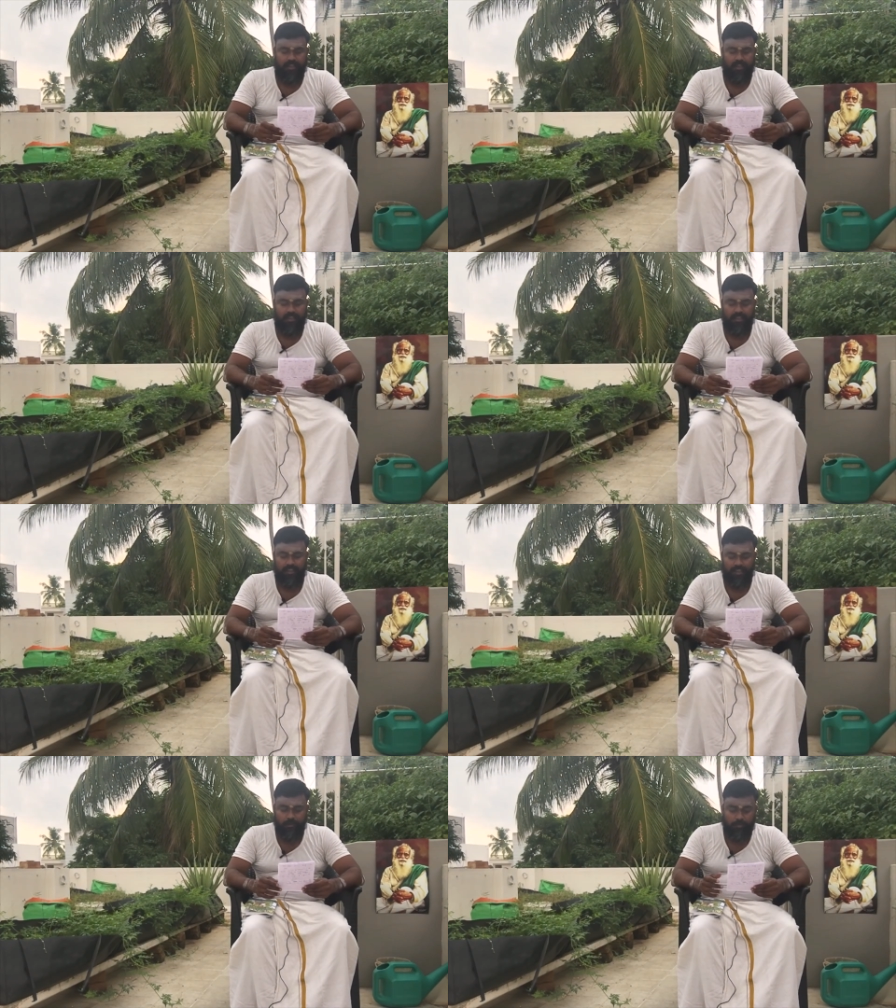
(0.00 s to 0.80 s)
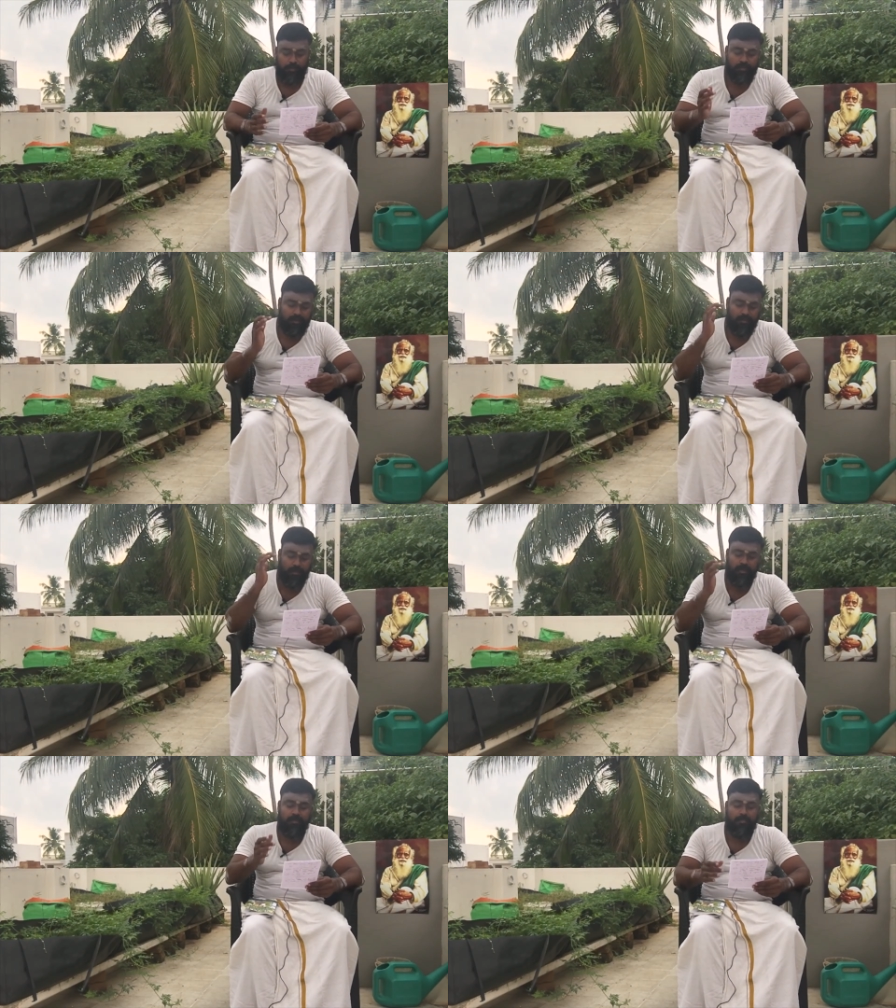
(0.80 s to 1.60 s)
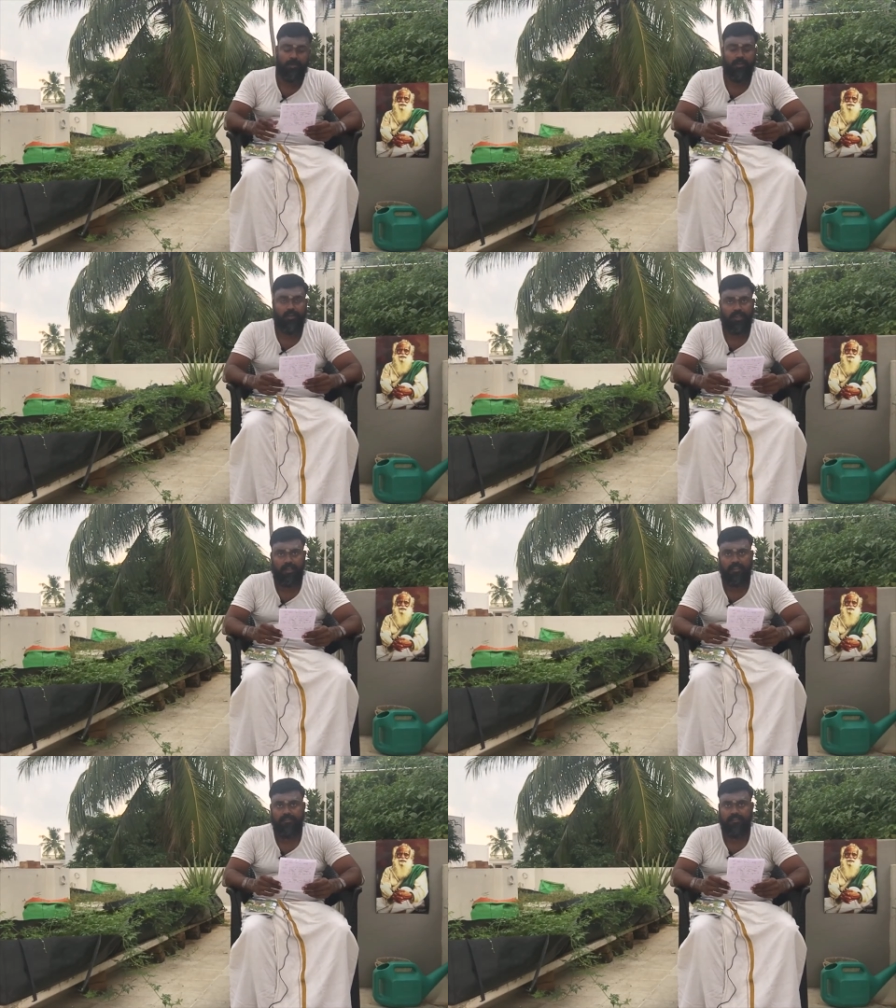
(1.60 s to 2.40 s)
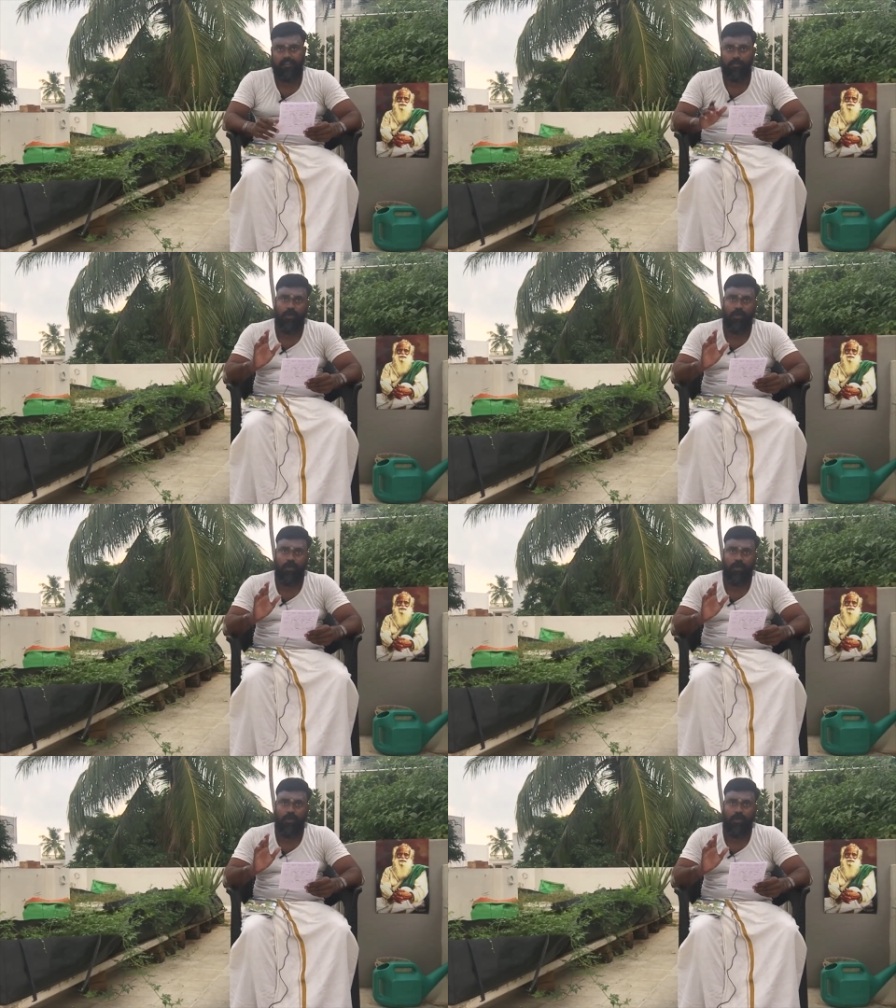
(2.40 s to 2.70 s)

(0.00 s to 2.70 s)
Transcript: and then it improves the memory power as it